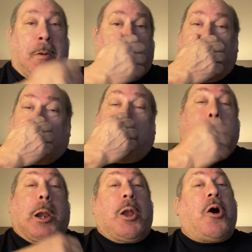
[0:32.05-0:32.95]
which
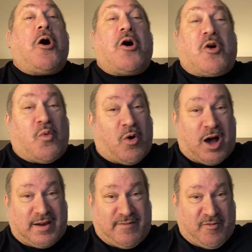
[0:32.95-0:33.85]
is a long
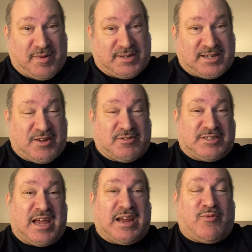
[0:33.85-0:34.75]
walk if you've ever been to San
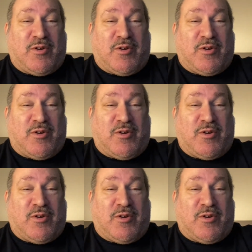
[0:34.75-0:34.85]
Jose.